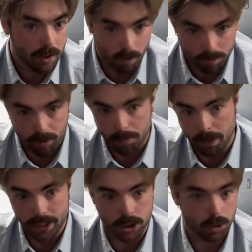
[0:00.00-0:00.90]
refer
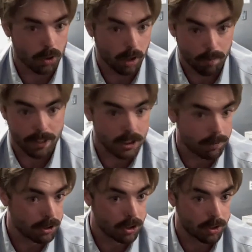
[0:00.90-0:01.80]
patients where they're best to
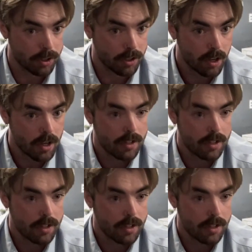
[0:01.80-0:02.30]
be suited